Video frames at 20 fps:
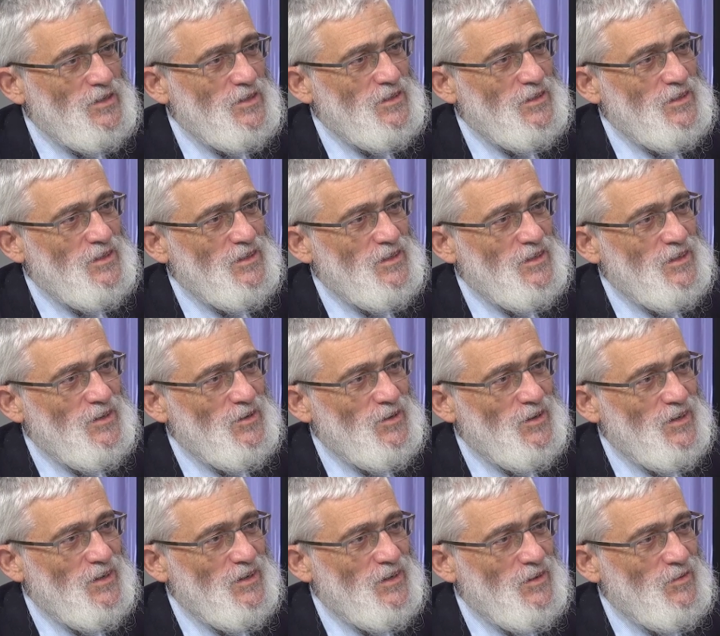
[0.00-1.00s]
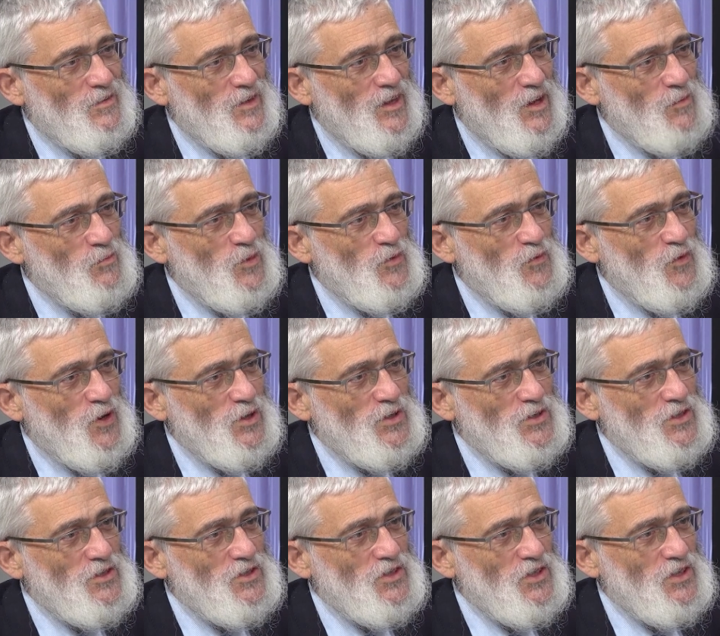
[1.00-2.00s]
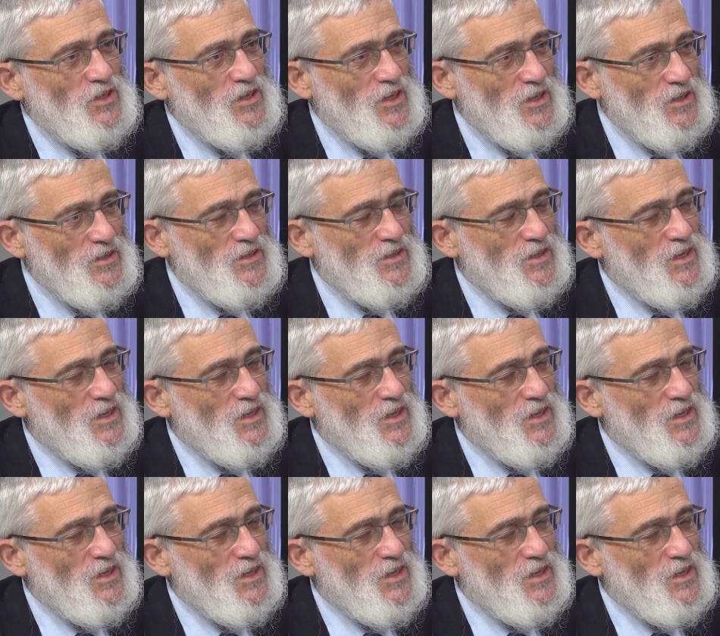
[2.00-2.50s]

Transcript: the number of votes that she needs.